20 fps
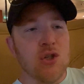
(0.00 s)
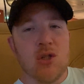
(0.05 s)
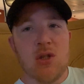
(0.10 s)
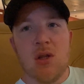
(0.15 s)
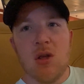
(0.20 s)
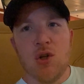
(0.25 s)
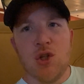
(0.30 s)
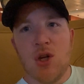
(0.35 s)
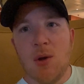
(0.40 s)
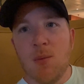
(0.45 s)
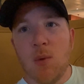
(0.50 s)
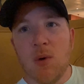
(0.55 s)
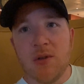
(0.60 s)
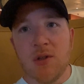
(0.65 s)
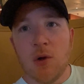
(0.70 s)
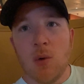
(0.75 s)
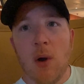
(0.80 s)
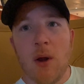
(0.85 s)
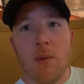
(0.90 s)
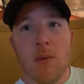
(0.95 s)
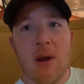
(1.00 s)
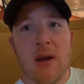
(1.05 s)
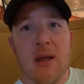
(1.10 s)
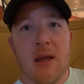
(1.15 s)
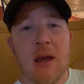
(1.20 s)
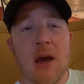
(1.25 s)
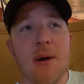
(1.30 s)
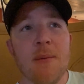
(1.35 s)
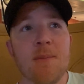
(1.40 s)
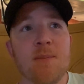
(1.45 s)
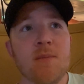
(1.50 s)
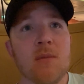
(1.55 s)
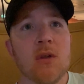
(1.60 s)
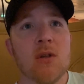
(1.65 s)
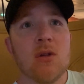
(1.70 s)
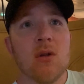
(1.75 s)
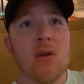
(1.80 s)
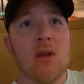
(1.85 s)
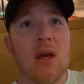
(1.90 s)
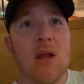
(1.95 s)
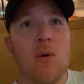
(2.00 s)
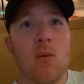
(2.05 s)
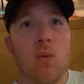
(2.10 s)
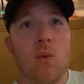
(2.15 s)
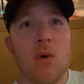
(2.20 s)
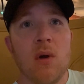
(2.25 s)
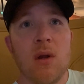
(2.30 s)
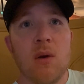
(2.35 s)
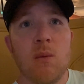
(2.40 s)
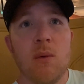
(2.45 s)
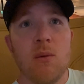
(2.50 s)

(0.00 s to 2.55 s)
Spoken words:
The ship wasn't quite ready yet. So then when we